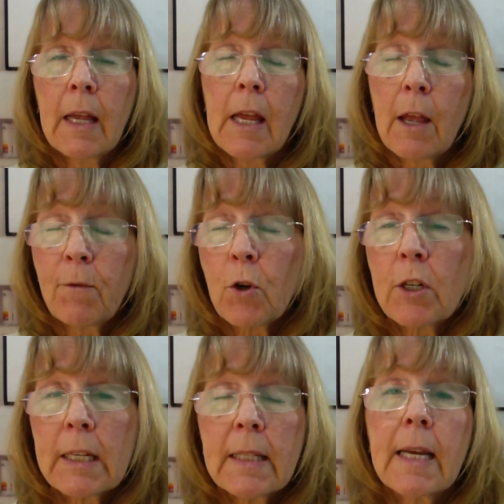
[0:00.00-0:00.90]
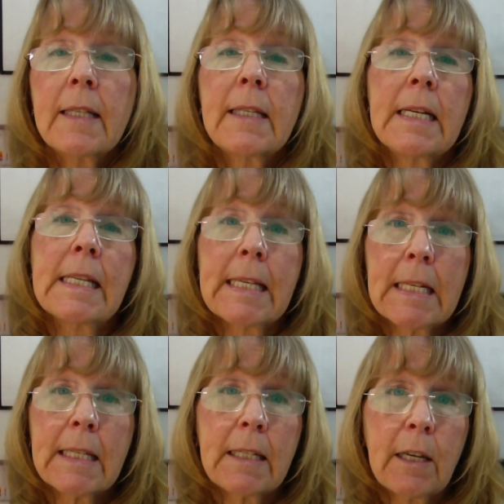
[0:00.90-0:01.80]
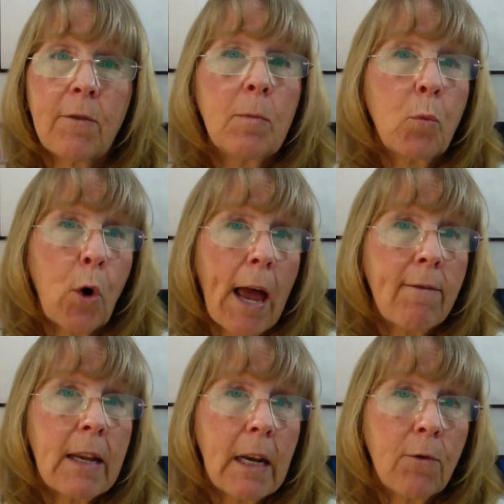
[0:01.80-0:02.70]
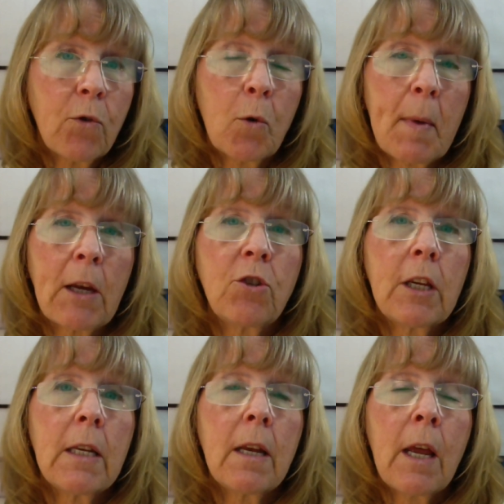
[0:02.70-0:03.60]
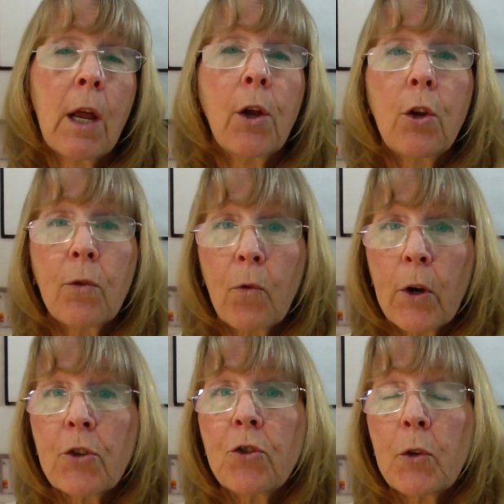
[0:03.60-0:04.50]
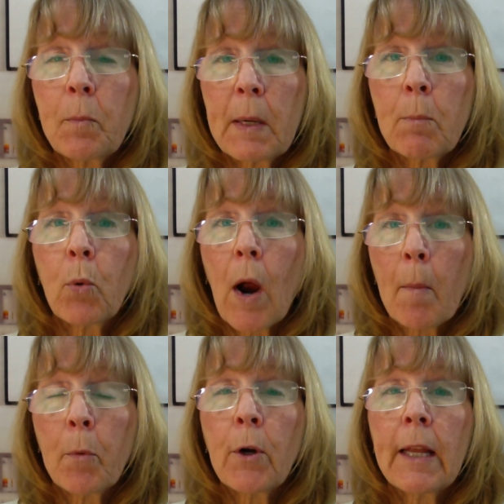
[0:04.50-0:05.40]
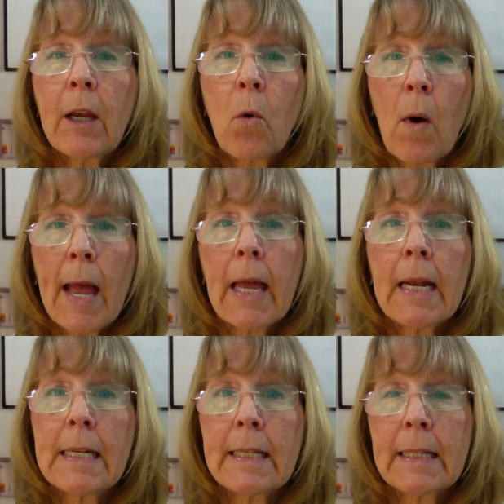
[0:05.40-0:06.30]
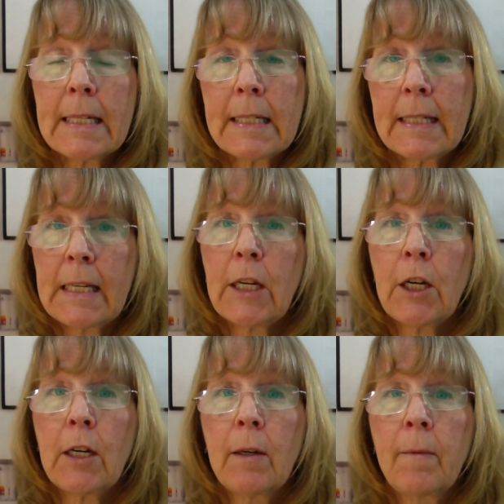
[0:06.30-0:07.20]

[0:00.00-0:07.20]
If you're discussing sensitive and private information, your voice should be properly quiet and sincere.